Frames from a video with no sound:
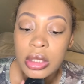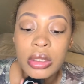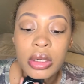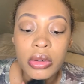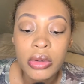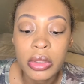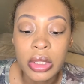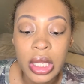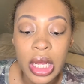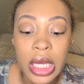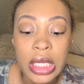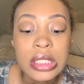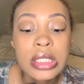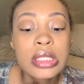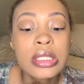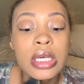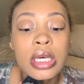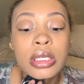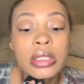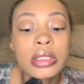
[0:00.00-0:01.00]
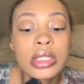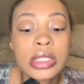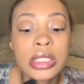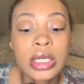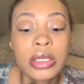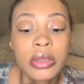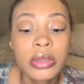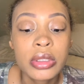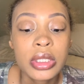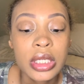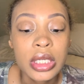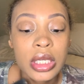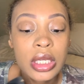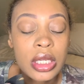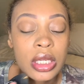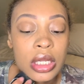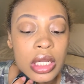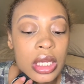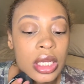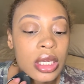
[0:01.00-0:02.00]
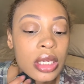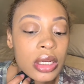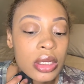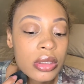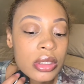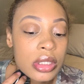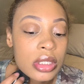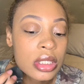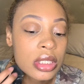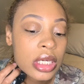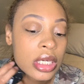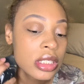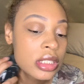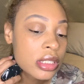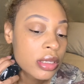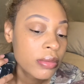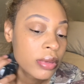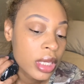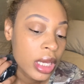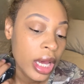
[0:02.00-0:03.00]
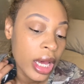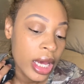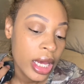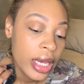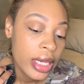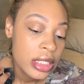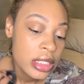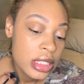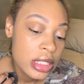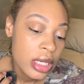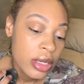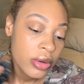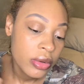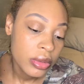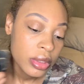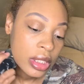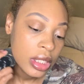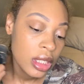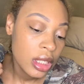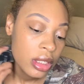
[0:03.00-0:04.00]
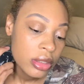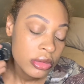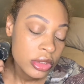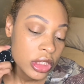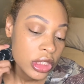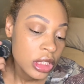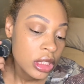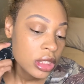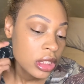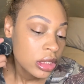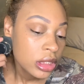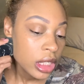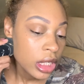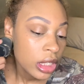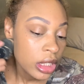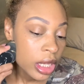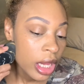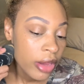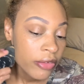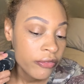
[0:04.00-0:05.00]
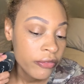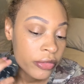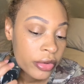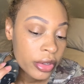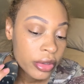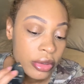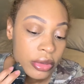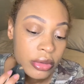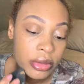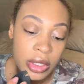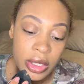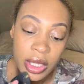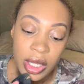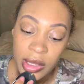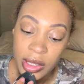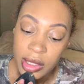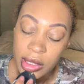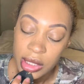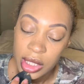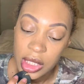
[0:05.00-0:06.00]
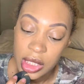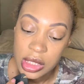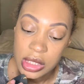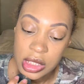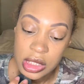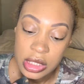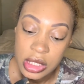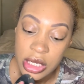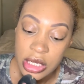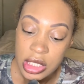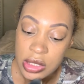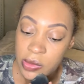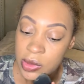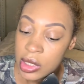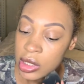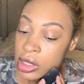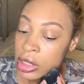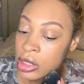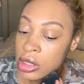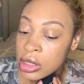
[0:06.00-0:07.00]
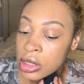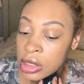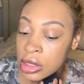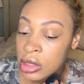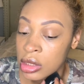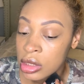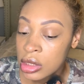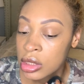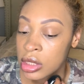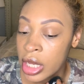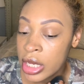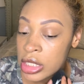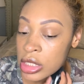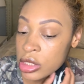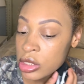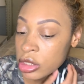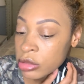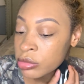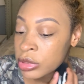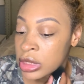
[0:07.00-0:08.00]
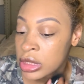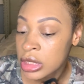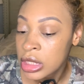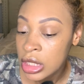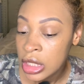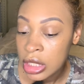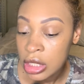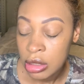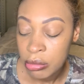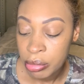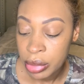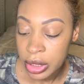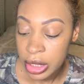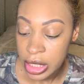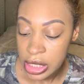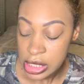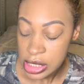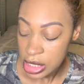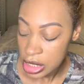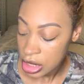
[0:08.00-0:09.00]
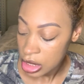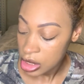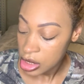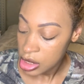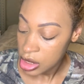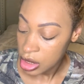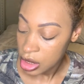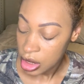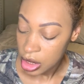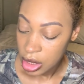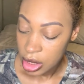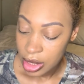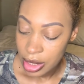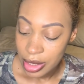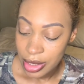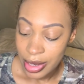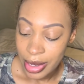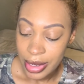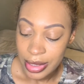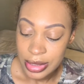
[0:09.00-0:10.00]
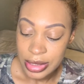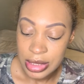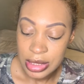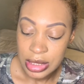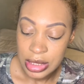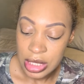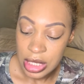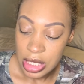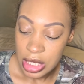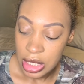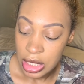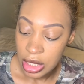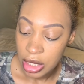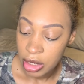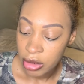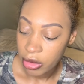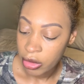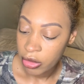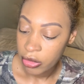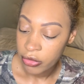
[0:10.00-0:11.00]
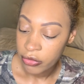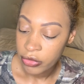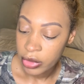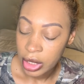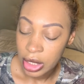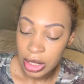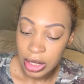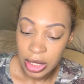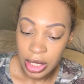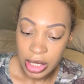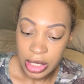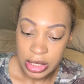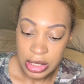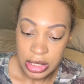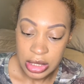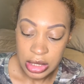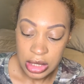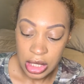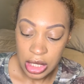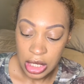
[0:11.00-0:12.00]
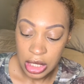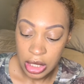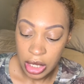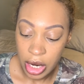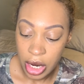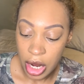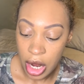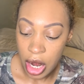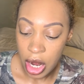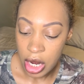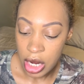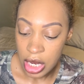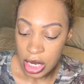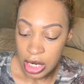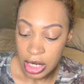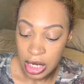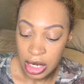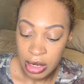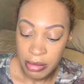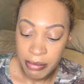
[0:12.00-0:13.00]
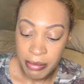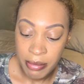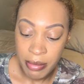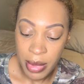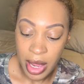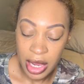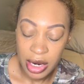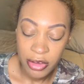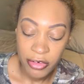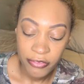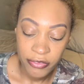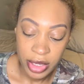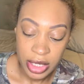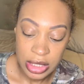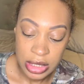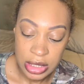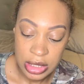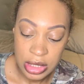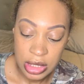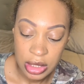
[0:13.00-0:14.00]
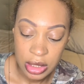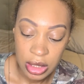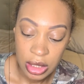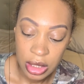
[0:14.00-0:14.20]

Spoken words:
know, lust settled in. Like, you know, the lust of the eyes settled in, and she looked at that fruit, because that's what that serpent did. He planted that seed of lust in her, and it manifested.